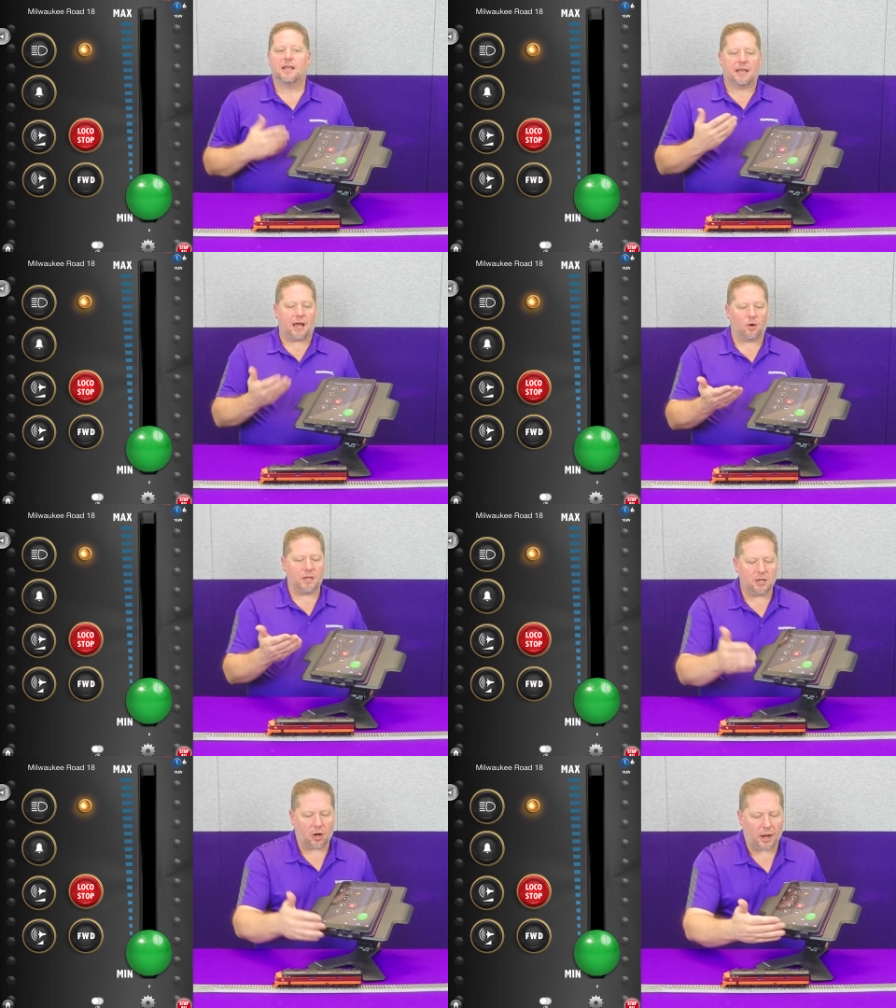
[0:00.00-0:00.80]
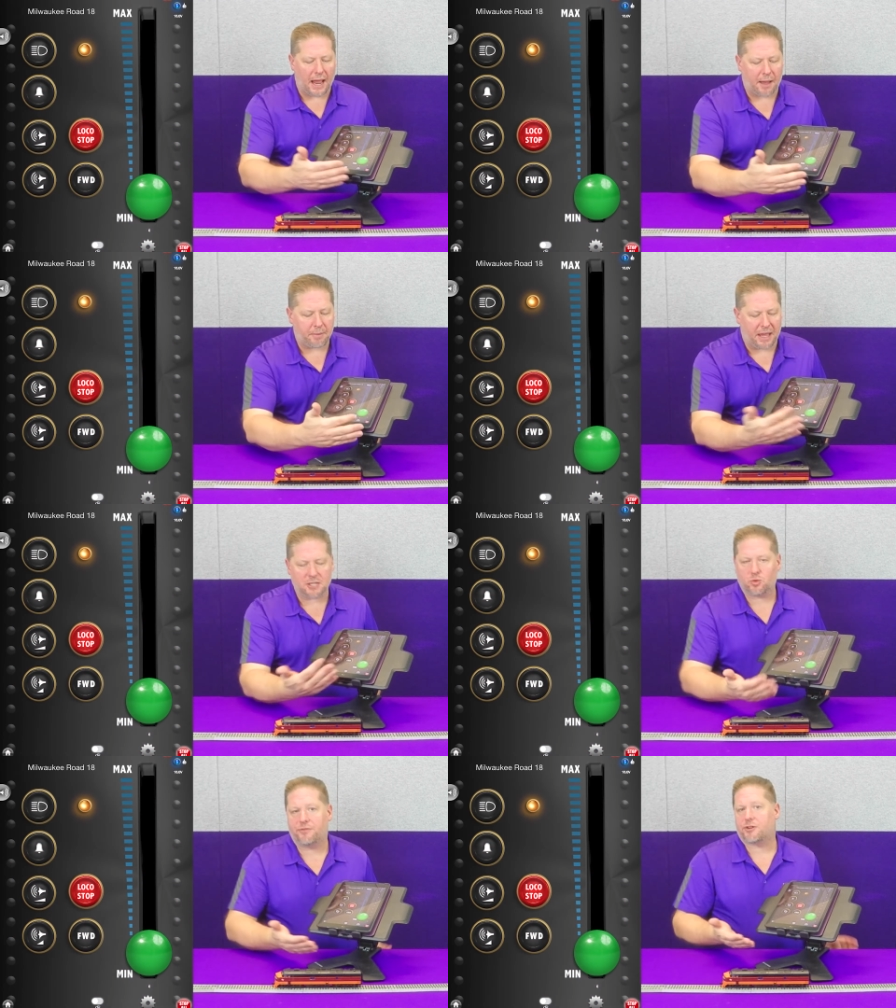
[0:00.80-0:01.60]
Now, in our app,
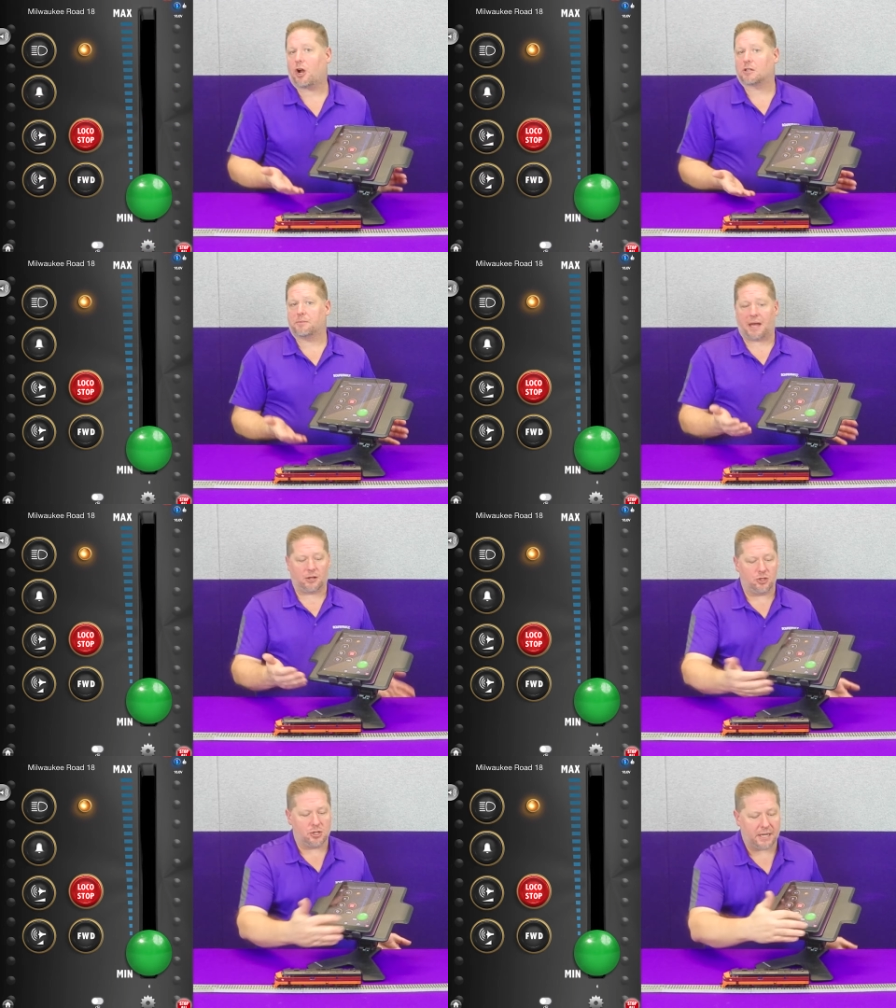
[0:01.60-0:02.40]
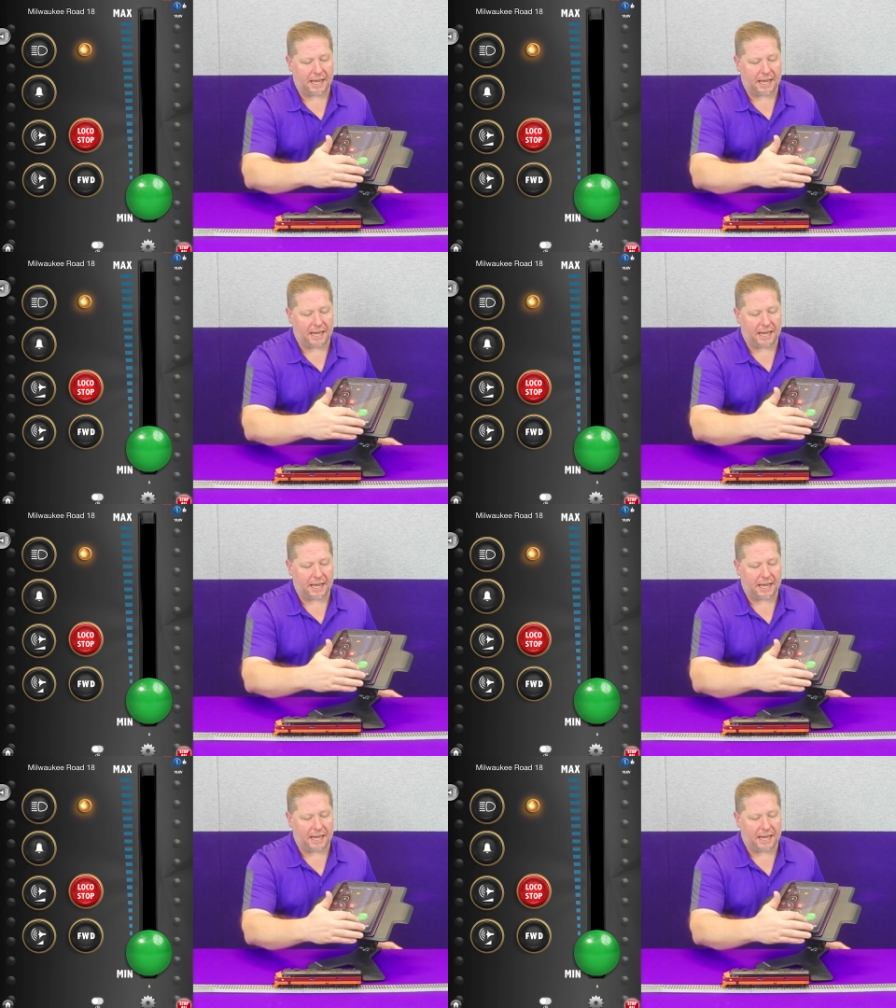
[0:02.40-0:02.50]
as we've talked about, you can